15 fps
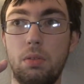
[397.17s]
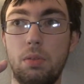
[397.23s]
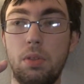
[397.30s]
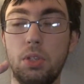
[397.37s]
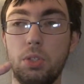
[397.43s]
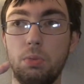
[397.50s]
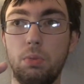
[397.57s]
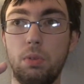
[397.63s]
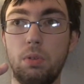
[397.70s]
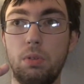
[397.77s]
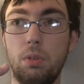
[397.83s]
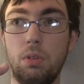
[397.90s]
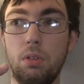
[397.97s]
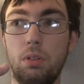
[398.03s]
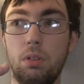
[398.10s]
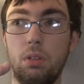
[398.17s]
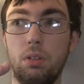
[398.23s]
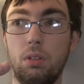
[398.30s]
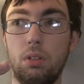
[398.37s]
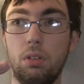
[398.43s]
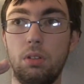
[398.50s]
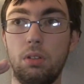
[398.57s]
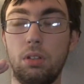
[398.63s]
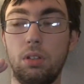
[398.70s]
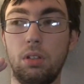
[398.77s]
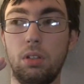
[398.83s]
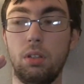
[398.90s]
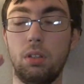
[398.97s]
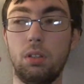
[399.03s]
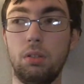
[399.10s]
this one,
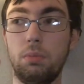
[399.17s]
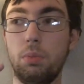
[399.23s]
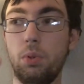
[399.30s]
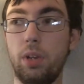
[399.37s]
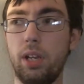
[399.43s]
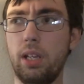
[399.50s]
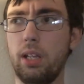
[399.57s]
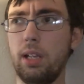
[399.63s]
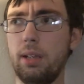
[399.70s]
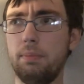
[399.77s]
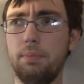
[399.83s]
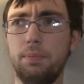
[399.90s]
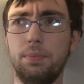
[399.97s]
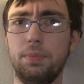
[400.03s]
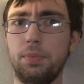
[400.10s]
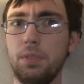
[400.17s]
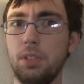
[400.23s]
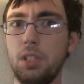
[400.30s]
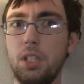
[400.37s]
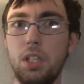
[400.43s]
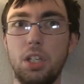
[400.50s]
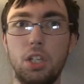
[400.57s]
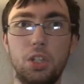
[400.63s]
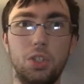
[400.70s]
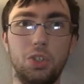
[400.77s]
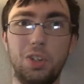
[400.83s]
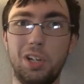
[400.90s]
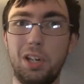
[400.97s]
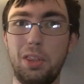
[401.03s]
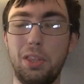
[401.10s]
boy, I'm
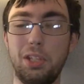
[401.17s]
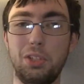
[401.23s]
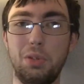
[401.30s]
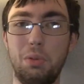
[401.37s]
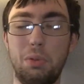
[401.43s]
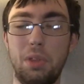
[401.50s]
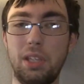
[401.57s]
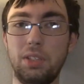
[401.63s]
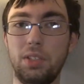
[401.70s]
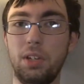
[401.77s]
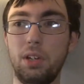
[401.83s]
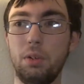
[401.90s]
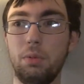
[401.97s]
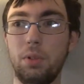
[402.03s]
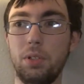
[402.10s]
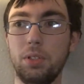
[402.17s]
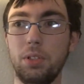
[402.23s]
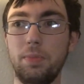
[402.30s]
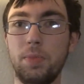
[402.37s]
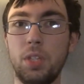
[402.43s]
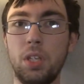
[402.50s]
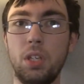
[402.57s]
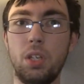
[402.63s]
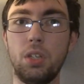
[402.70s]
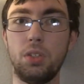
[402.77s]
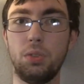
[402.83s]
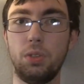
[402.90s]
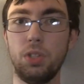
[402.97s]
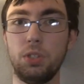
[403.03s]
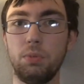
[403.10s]
trying to think 2 things here at once.
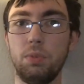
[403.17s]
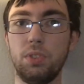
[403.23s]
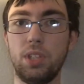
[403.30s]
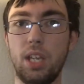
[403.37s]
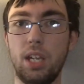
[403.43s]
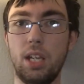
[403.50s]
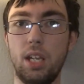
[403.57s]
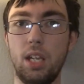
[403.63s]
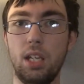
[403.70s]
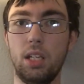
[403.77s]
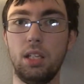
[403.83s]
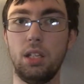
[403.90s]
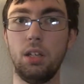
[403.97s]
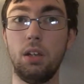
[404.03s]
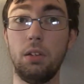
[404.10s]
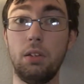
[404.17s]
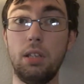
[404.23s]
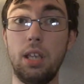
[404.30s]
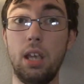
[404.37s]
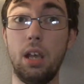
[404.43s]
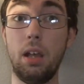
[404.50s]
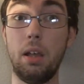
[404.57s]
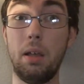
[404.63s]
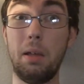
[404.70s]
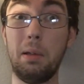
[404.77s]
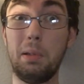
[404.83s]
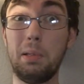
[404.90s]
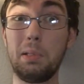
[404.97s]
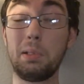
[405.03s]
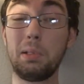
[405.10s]
So this one's at a
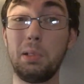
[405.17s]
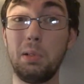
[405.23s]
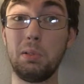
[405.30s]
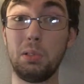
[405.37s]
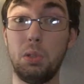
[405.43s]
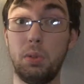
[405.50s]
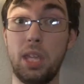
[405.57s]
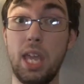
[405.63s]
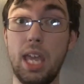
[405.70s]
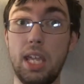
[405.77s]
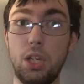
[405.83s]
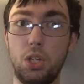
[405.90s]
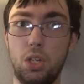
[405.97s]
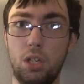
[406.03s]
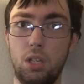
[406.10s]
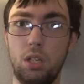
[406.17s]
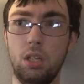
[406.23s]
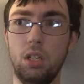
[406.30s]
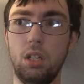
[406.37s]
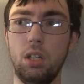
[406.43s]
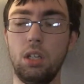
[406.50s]
undisclosed location,